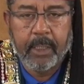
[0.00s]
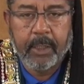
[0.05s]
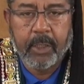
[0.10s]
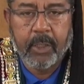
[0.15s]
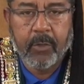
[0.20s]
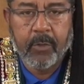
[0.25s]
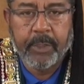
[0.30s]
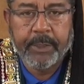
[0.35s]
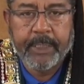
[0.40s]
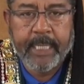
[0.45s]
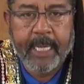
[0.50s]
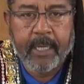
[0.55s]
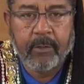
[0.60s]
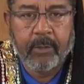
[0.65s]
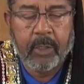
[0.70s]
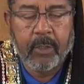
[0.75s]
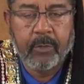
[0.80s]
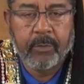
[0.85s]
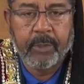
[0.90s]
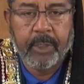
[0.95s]
go and
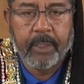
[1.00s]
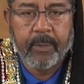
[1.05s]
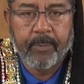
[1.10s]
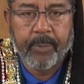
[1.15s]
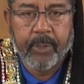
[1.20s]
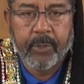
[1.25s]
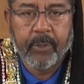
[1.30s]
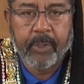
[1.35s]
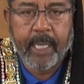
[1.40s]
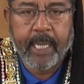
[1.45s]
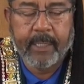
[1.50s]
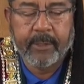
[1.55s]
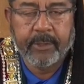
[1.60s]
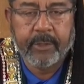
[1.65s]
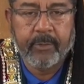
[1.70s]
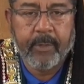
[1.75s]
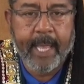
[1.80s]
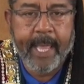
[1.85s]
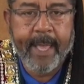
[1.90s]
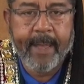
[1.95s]
download the Imperial
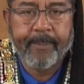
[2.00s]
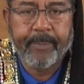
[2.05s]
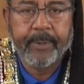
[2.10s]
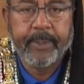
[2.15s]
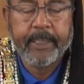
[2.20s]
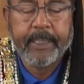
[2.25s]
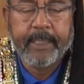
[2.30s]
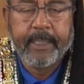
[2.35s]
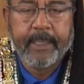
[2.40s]
Council app